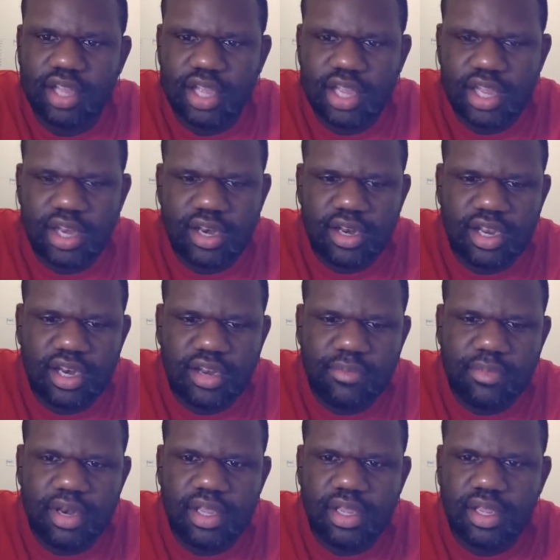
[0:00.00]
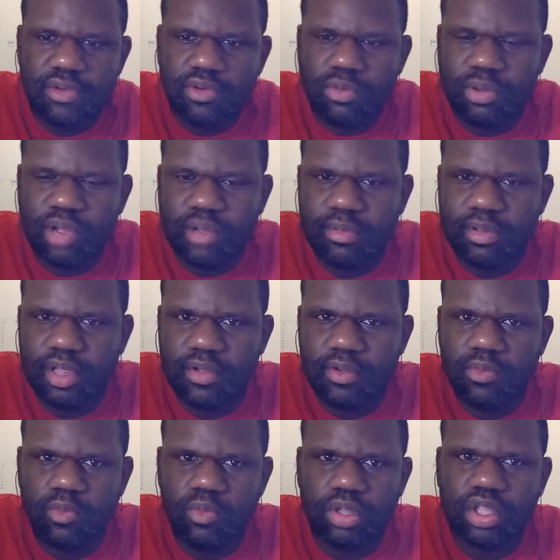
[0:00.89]
in the Dominican
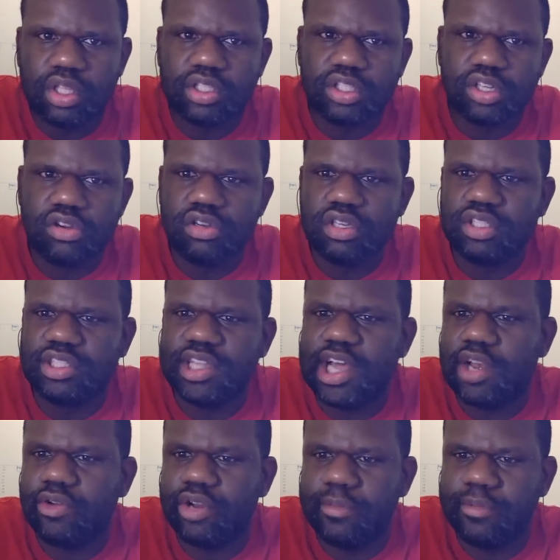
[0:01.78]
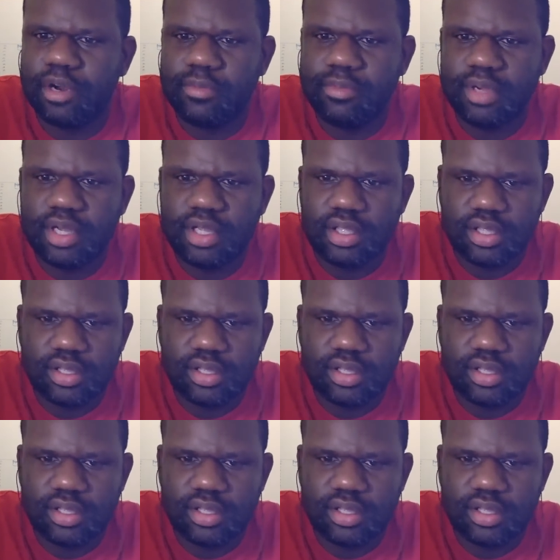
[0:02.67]
Republic with a certain salary per month?